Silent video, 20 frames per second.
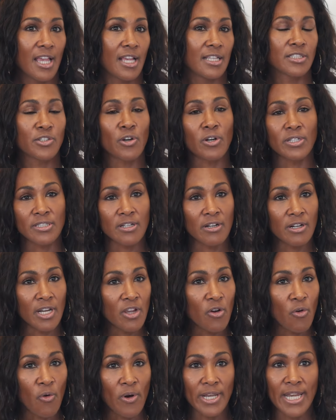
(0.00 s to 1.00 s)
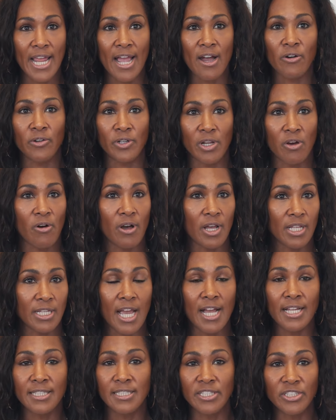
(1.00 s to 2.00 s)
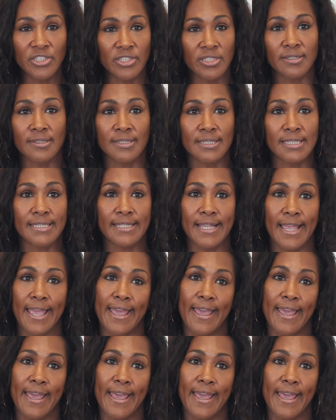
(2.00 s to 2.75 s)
And so I started going out on auditions.